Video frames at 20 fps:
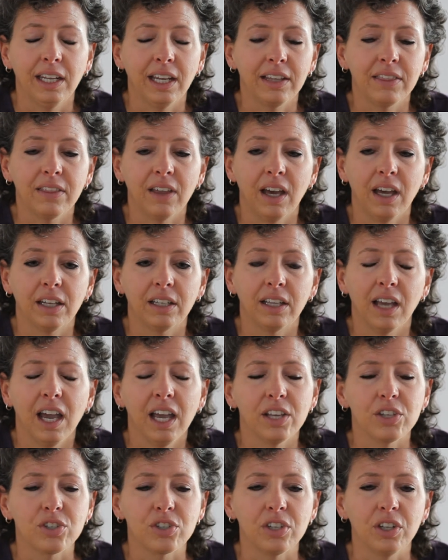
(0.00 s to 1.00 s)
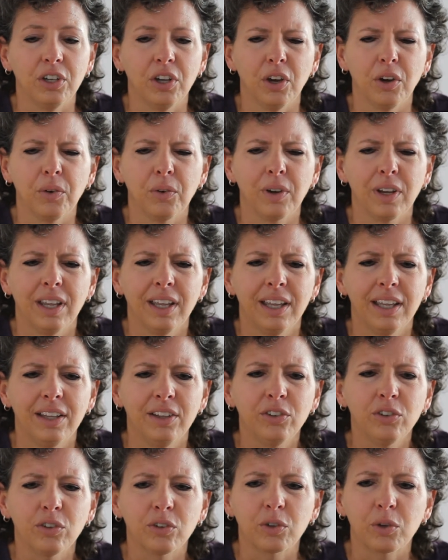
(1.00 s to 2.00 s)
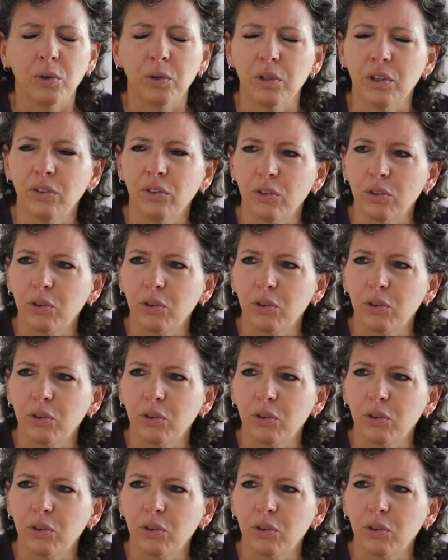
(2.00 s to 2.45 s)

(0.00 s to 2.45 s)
I thought, gosh, this